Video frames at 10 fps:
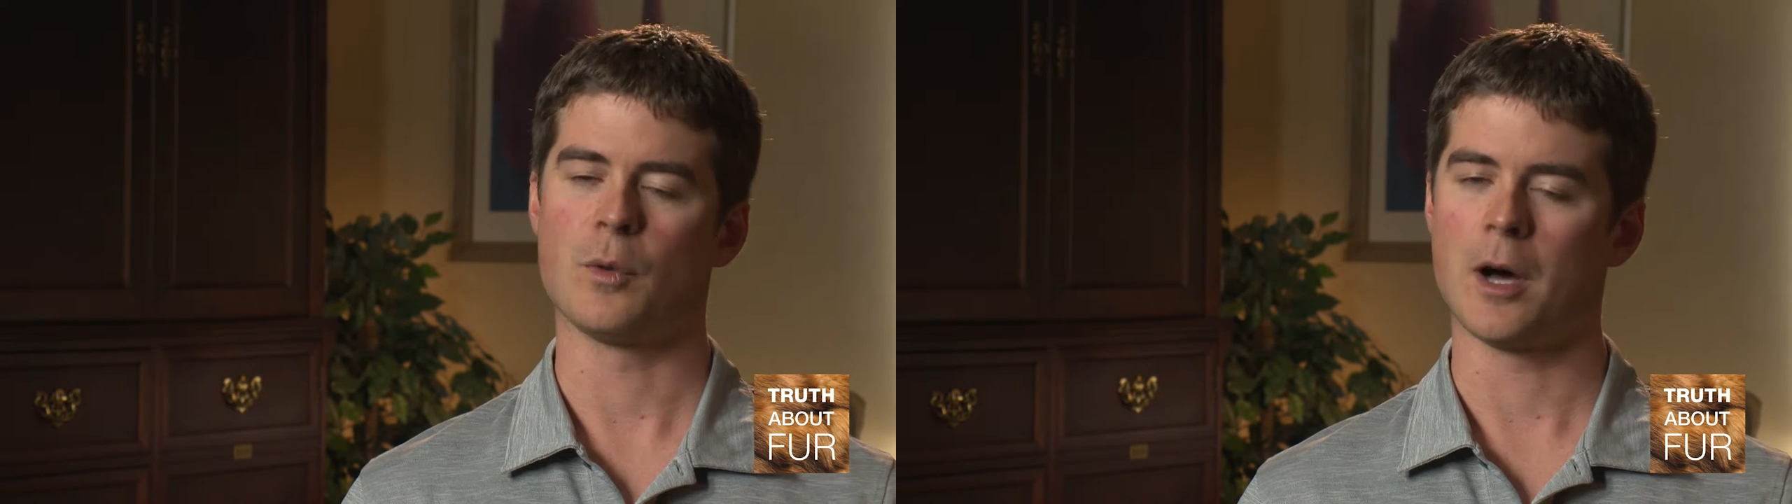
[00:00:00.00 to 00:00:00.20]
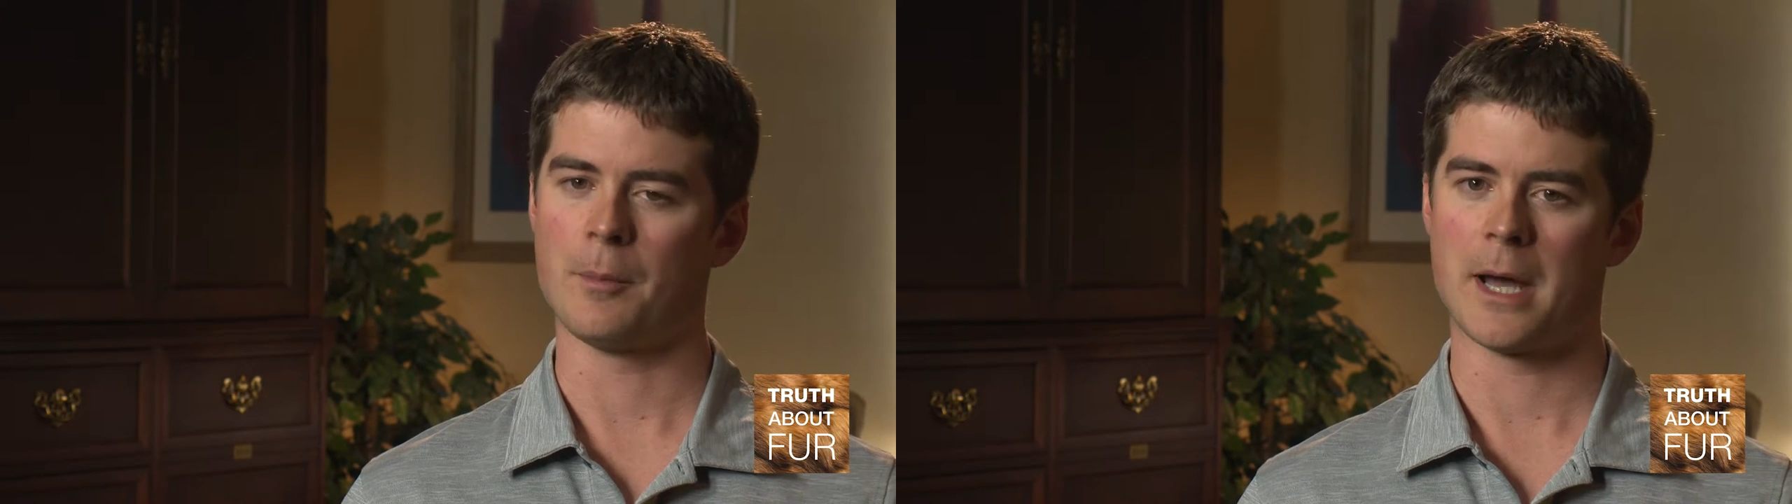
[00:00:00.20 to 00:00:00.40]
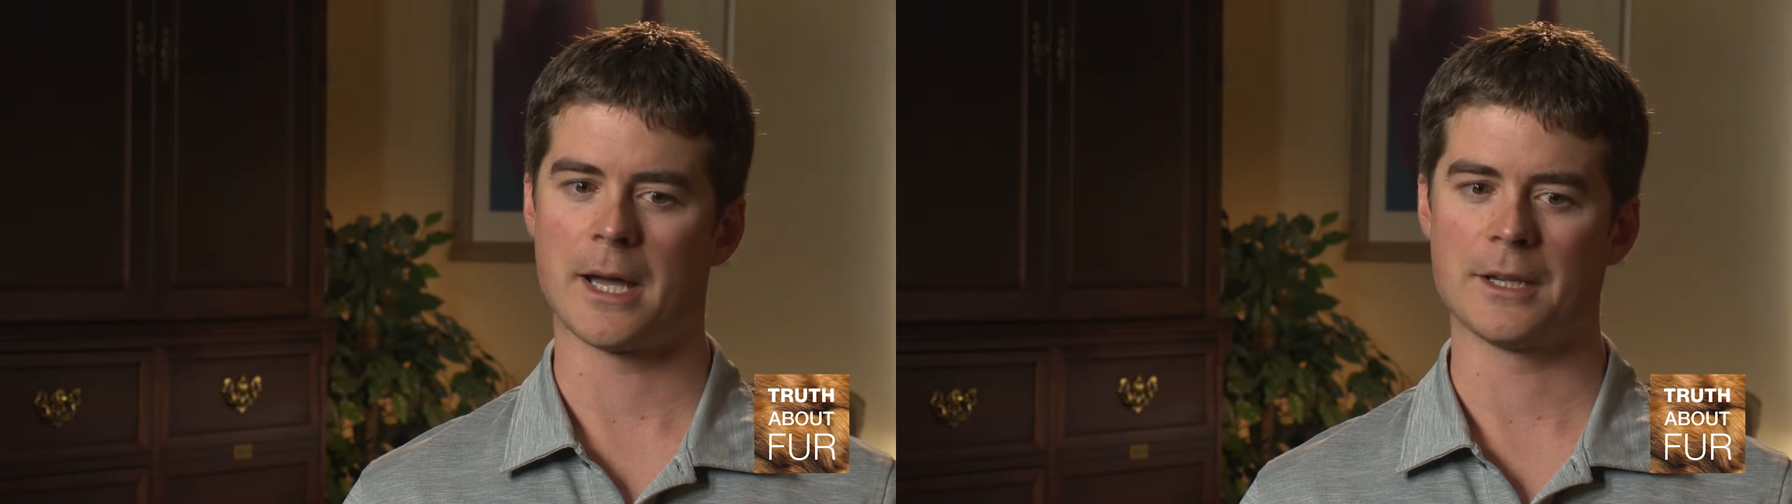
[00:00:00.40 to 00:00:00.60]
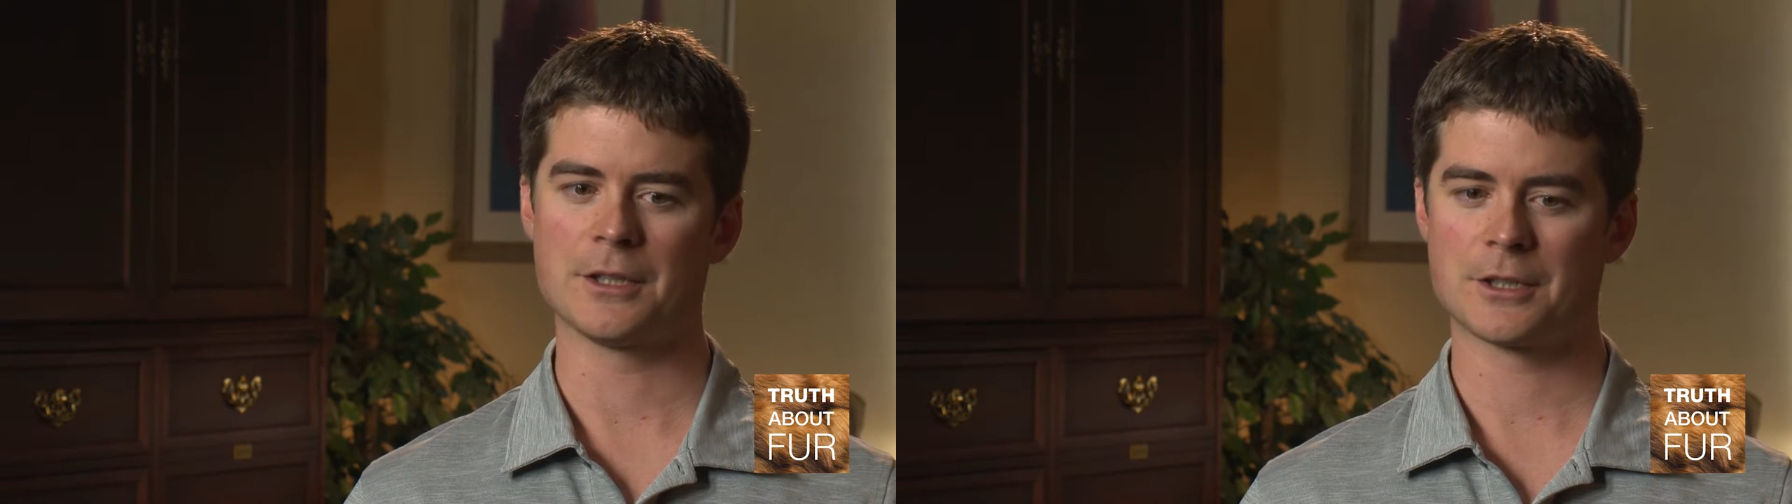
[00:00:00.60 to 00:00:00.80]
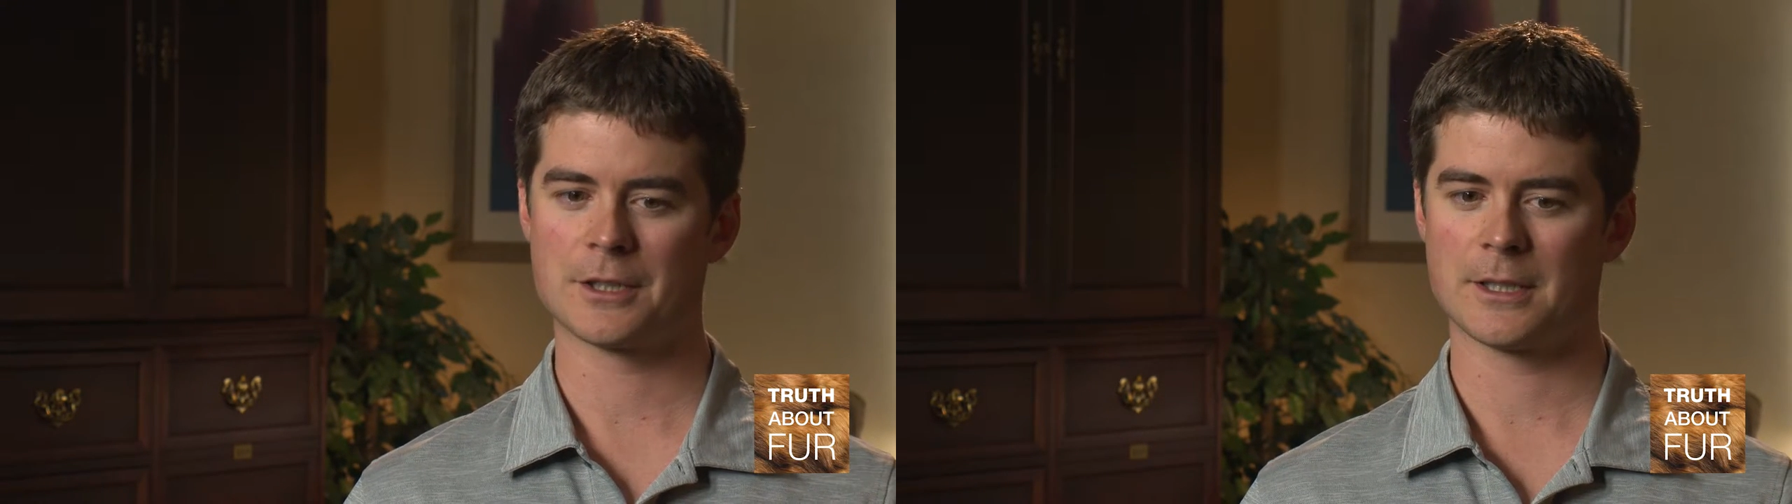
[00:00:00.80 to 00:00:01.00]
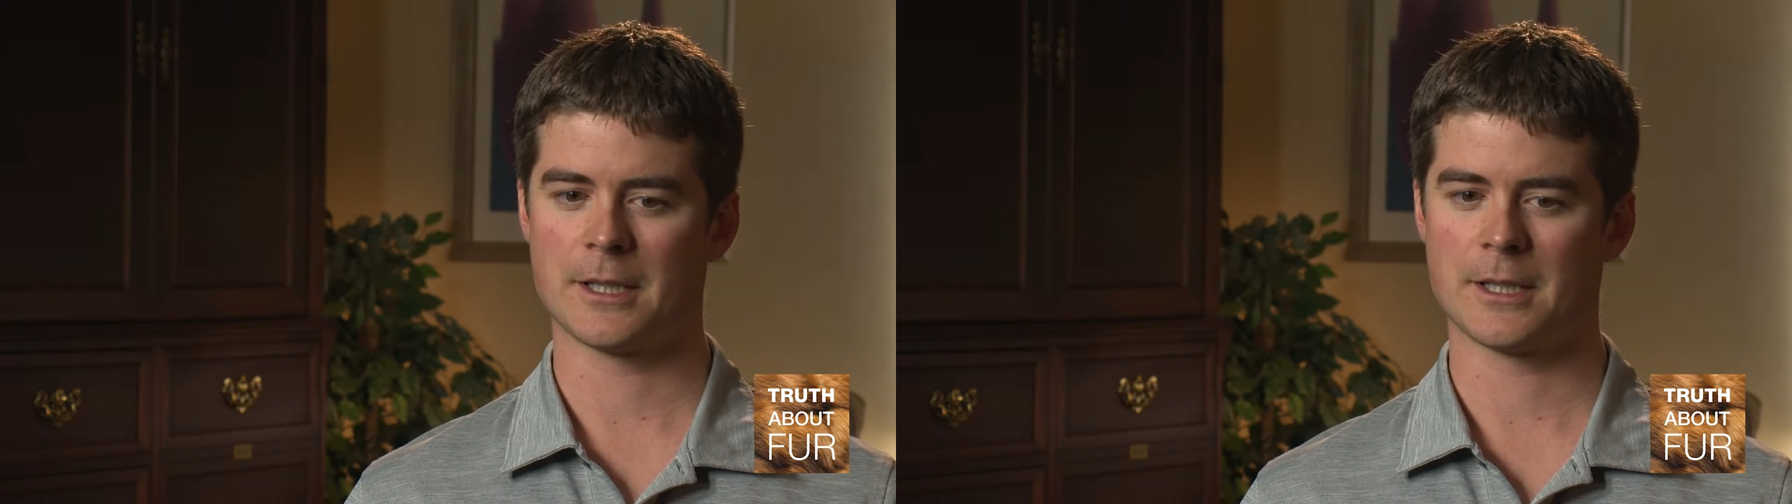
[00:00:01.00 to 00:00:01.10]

well managed.